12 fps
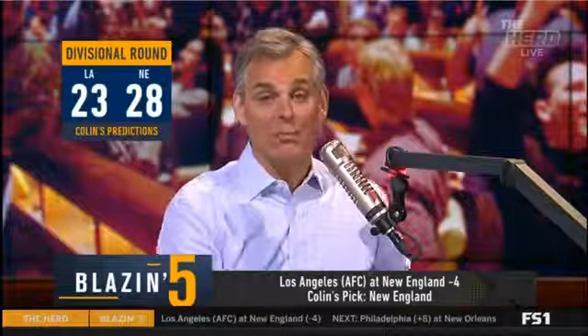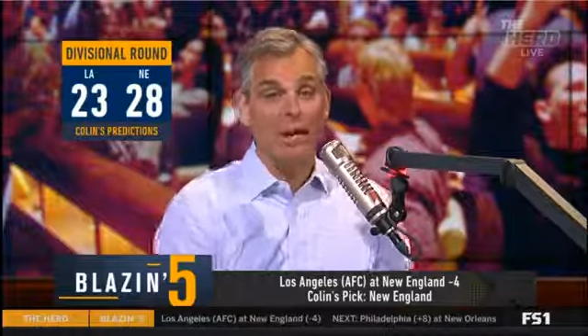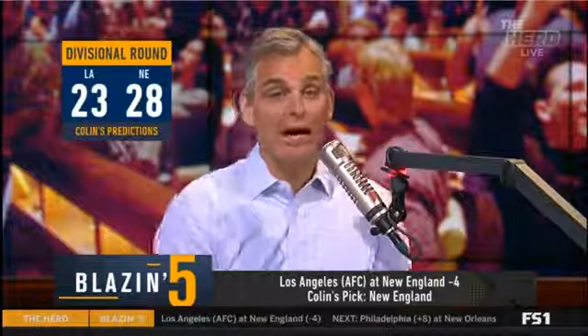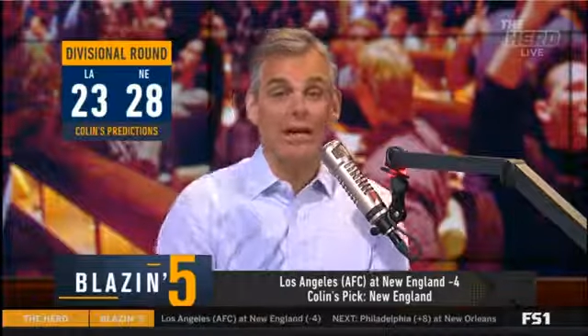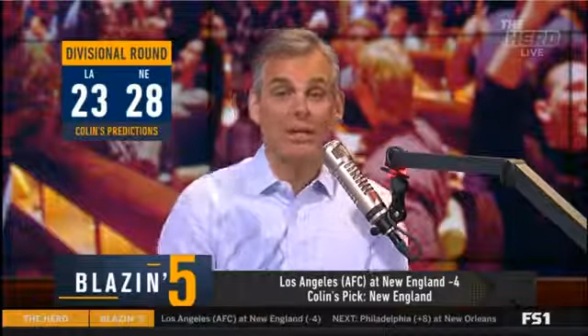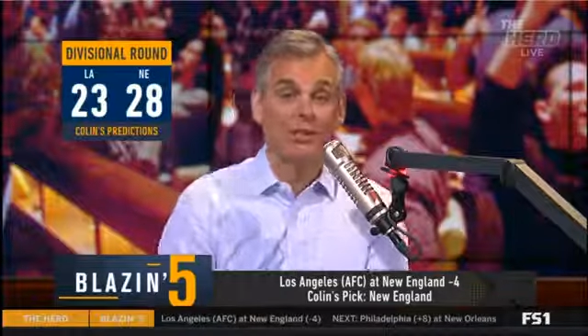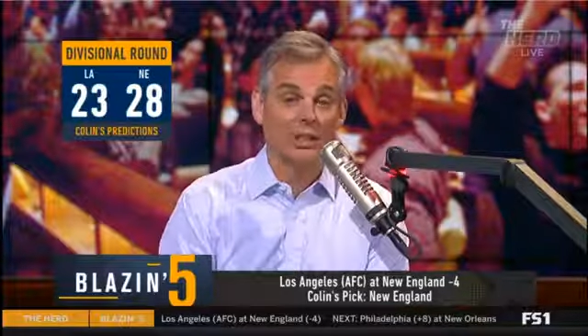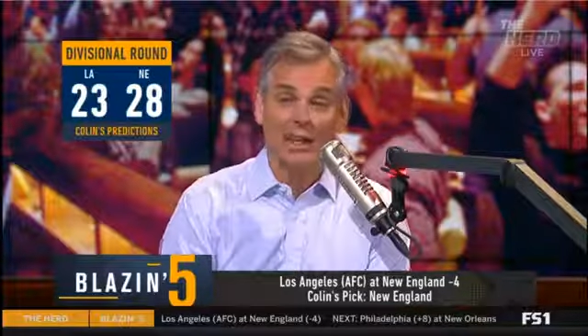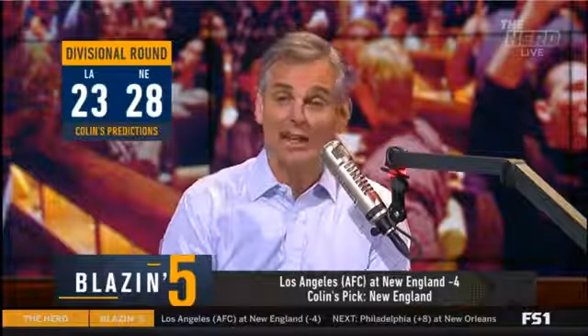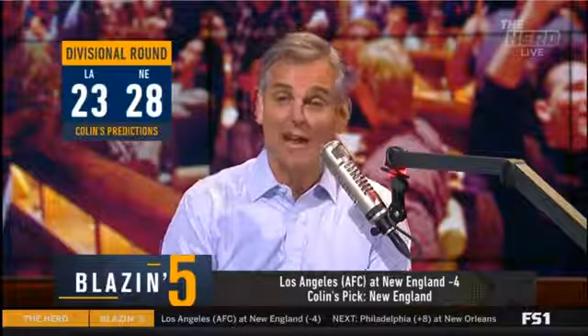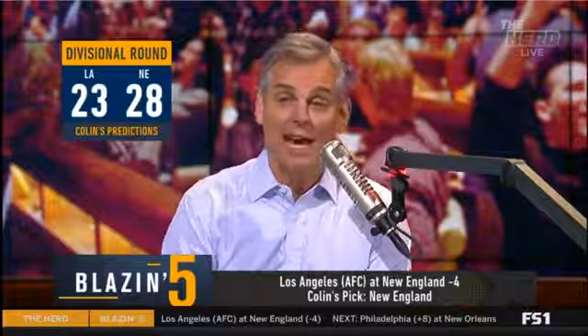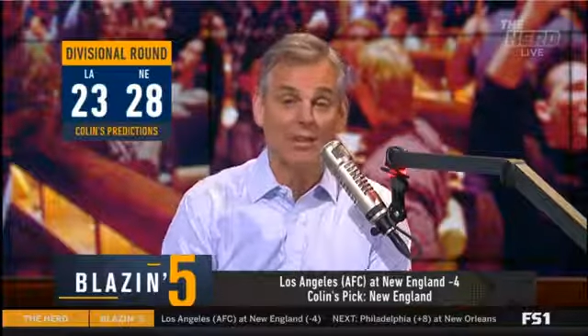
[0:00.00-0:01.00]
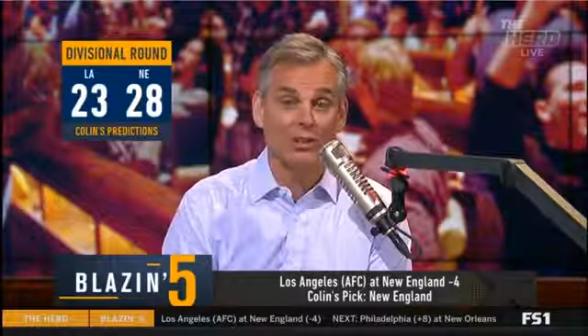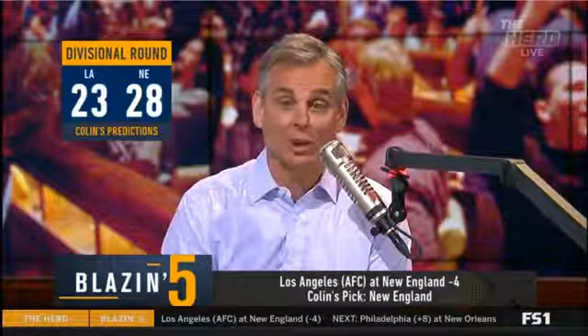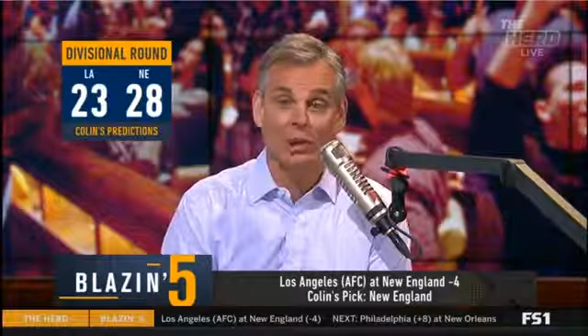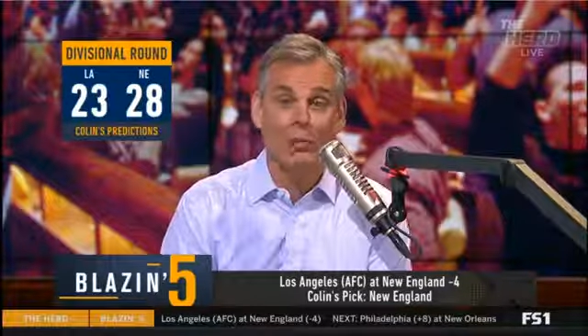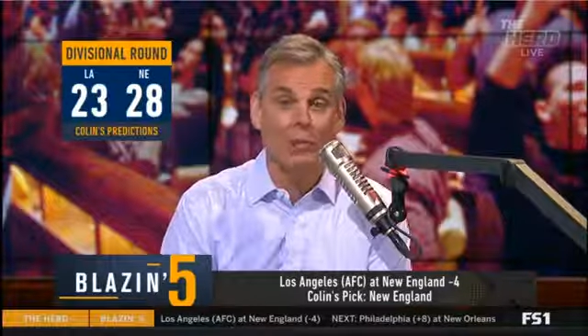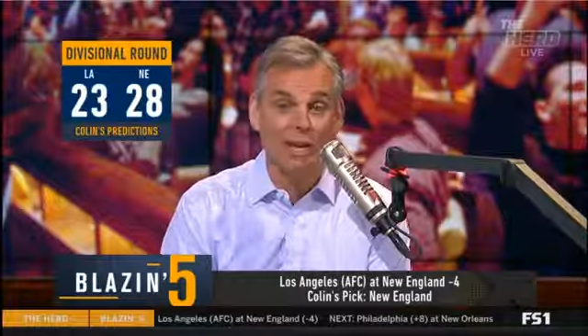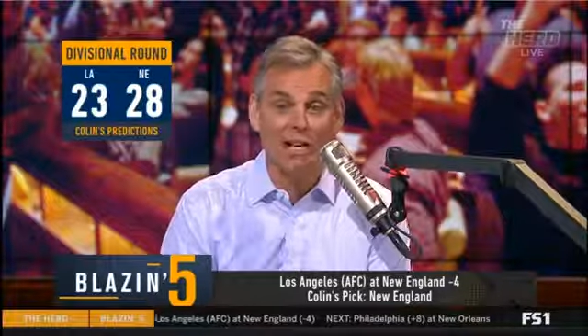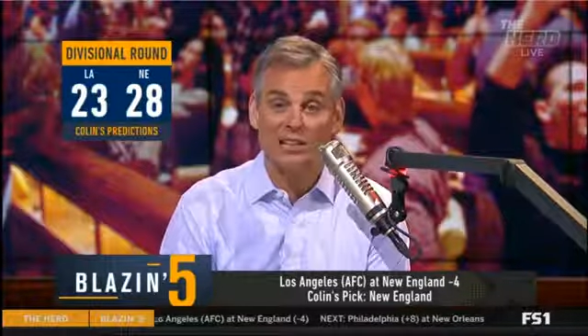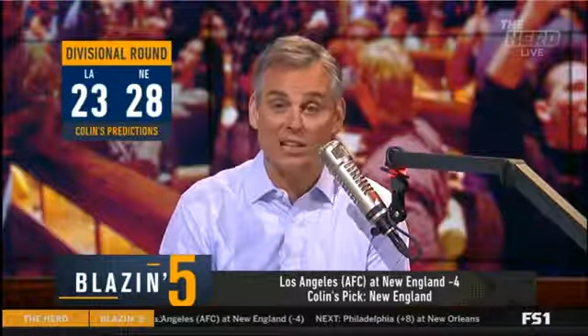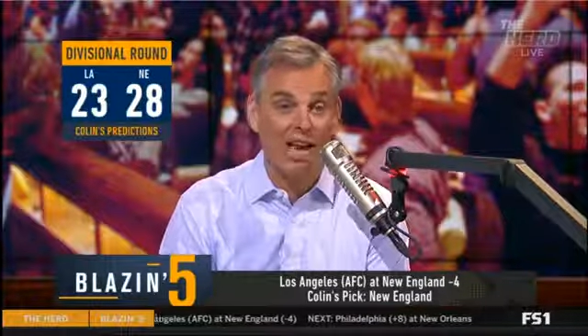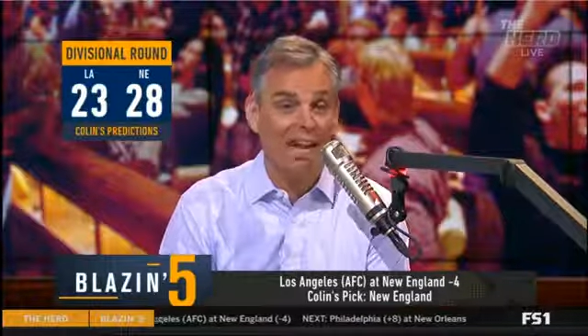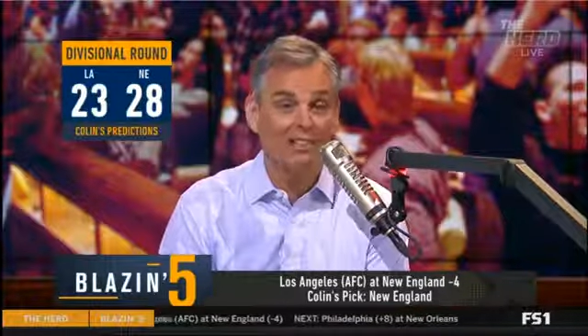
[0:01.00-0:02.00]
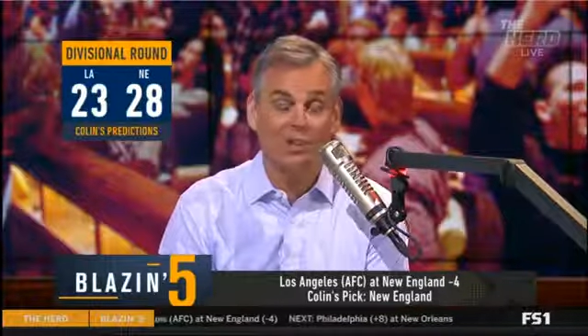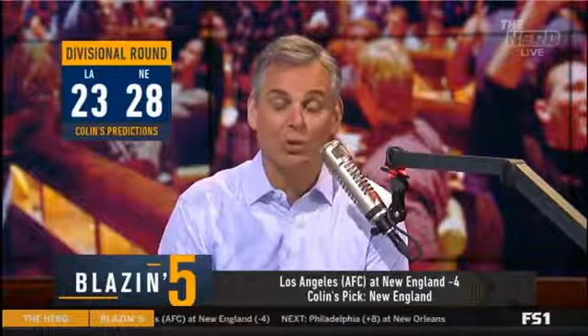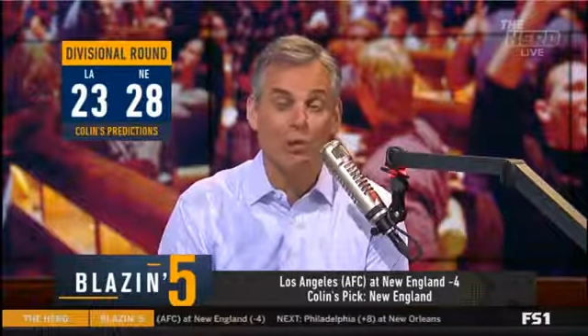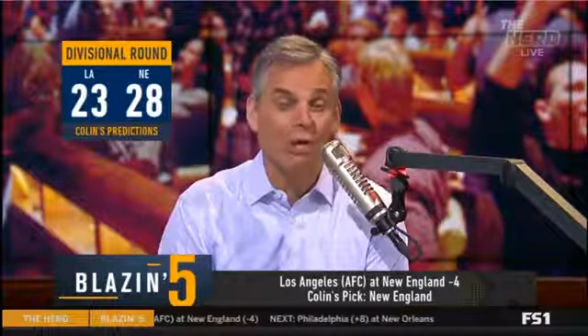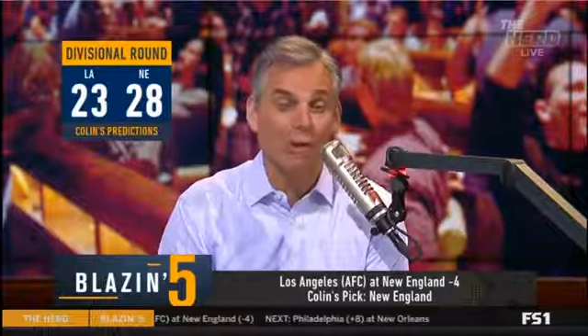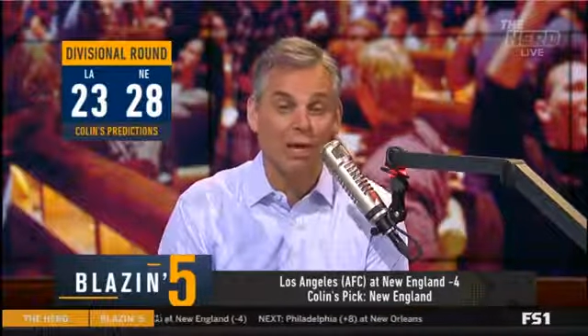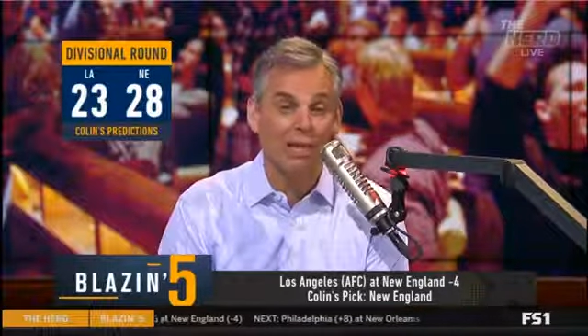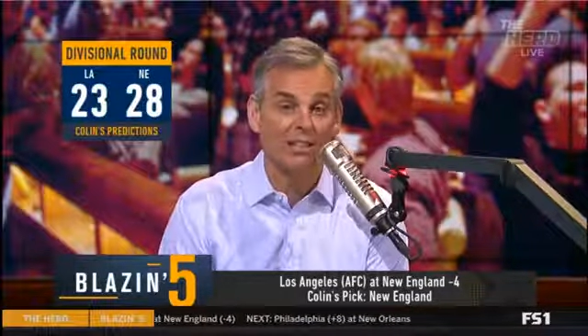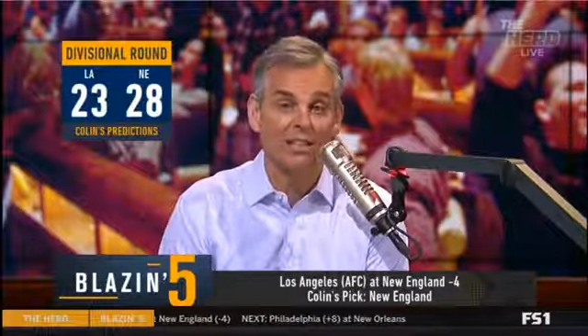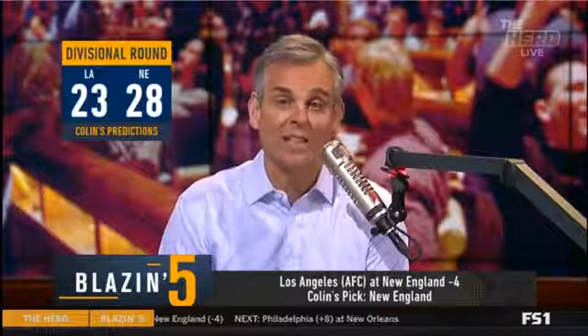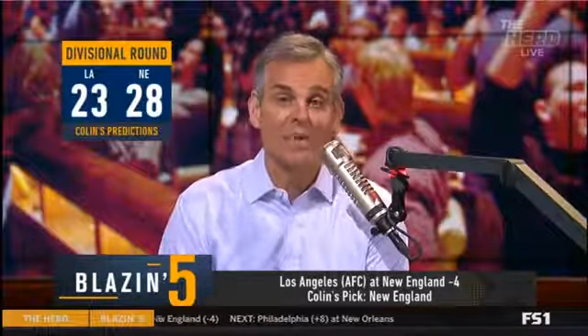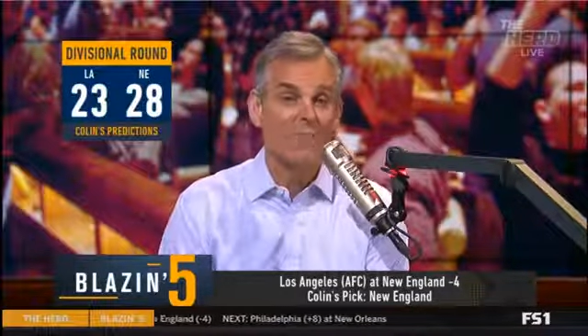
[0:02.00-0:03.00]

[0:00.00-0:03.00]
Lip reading: miles in the last 2 weeks, last 3 weeks.